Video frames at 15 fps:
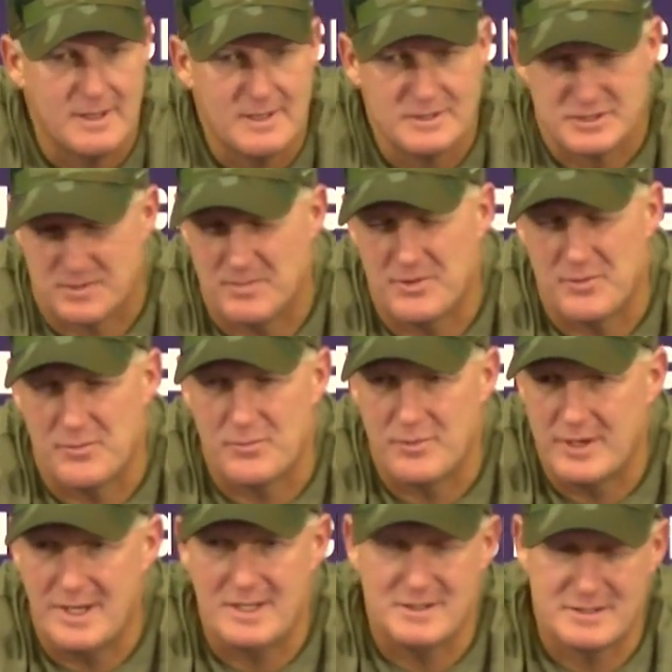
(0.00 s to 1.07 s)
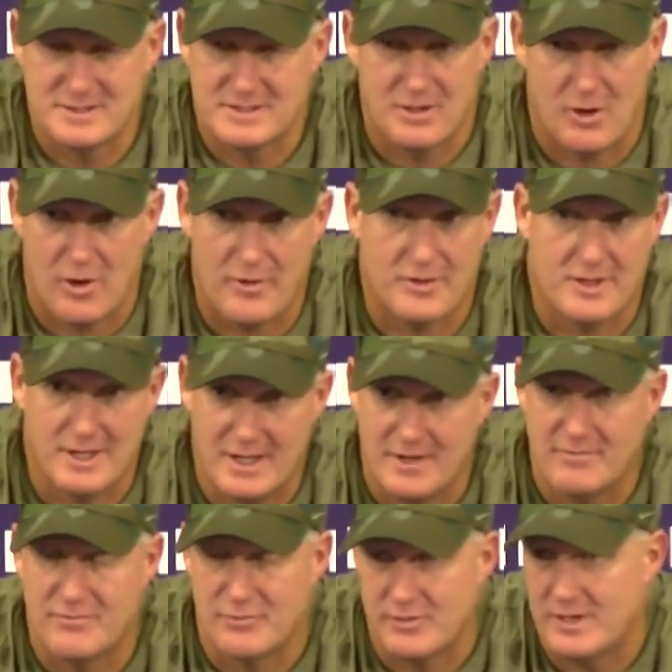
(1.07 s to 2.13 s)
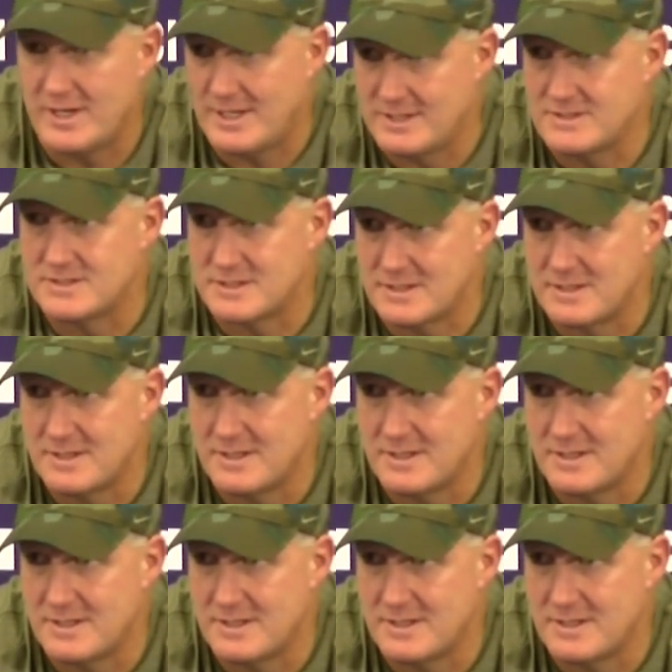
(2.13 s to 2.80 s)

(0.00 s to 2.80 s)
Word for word: some of the reads are give reads.